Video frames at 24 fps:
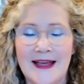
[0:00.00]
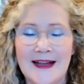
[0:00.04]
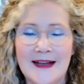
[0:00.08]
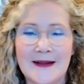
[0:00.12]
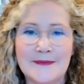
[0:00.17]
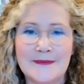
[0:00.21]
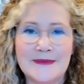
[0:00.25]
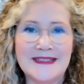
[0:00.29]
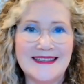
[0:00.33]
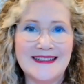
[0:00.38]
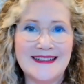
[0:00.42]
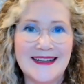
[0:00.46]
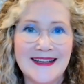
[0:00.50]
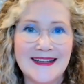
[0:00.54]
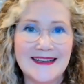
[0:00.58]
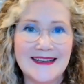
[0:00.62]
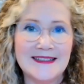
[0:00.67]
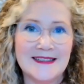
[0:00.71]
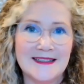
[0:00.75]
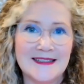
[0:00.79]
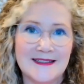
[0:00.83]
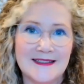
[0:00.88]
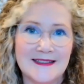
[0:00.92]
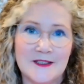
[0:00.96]
And I'm
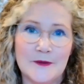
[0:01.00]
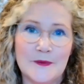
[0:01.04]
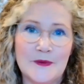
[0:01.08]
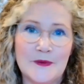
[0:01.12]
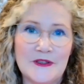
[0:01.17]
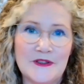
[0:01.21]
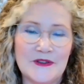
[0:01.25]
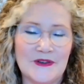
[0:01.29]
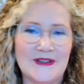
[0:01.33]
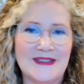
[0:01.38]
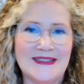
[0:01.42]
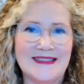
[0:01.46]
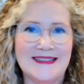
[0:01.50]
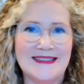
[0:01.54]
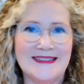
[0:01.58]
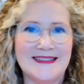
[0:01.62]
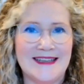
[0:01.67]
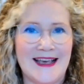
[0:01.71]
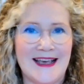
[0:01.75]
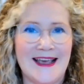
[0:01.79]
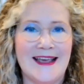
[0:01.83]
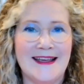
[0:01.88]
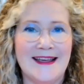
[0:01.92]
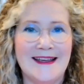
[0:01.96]
delighted to be joined
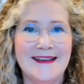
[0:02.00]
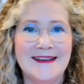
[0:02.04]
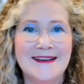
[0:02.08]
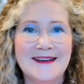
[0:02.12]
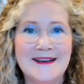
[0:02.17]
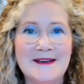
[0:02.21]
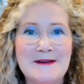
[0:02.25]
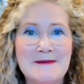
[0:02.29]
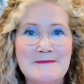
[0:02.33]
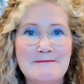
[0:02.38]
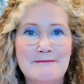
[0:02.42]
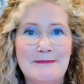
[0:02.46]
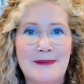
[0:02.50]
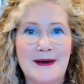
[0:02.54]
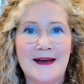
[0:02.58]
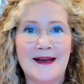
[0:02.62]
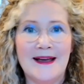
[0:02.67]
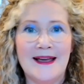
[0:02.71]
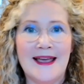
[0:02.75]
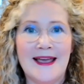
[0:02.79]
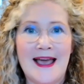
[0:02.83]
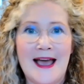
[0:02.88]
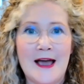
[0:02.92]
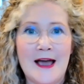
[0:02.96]
today
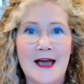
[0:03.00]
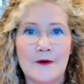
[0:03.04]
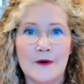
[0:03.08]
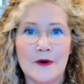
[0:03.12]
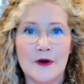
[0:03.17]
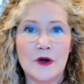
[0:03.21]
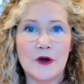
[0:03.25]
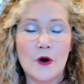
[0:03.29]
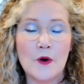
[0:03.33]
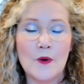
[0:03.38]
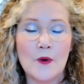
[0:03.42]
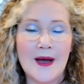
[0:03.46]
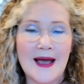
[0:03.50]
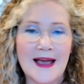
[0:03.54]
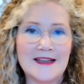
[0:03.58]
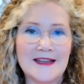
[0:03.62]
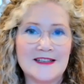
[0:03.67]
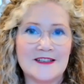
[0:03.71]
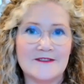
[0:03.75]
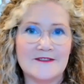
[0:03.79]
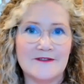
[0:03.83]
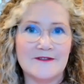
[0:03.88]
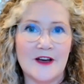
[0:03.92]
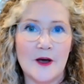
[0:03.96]
by our
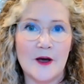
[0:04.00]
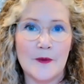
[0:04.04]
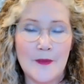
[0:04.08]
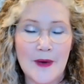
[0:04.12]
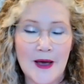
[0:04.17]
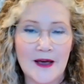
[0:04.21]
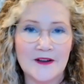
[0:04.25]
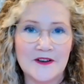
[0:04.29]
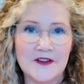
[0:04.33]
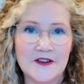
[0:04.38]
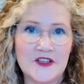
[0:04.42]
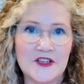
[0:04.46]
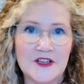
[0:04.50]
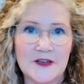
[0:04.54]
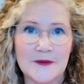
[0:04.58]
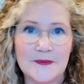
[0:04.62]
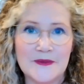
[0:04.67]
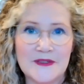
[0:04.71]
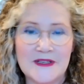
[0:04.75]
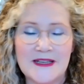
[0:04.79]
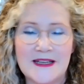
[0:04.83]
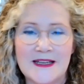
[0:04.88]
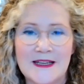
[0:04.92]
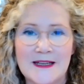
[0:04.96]
co-head of our
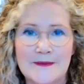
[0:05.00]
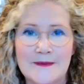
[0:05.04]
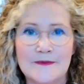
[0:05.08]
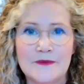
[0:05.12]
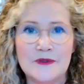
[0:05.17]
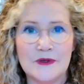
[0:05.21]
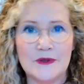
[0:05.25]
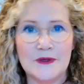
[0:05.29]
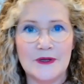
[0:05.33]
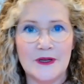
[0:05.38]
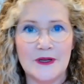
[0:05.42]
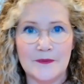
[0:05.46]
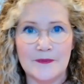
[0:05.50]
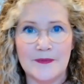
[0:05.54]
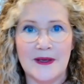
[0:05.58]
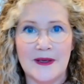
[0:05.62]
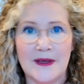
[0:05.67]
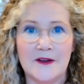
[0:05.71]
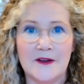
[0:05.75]
partnership team, Zulon